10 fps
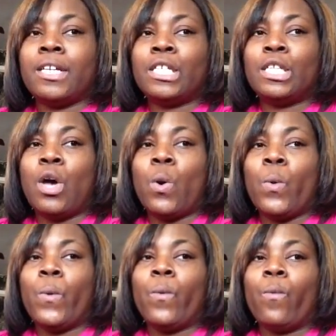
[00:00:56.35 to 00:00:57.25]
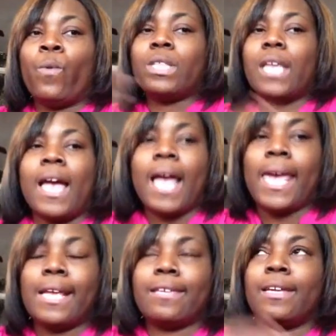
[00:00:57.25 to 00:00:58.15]
So once I got
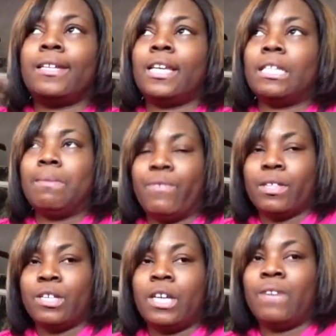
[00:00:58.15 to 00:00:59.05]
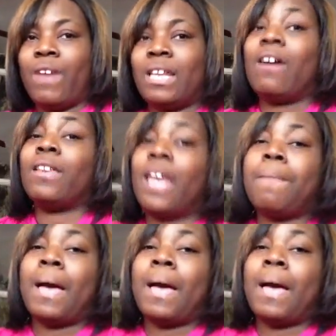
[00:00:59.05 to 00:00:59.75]
cancer, they tested me for the gene, find out, yep, I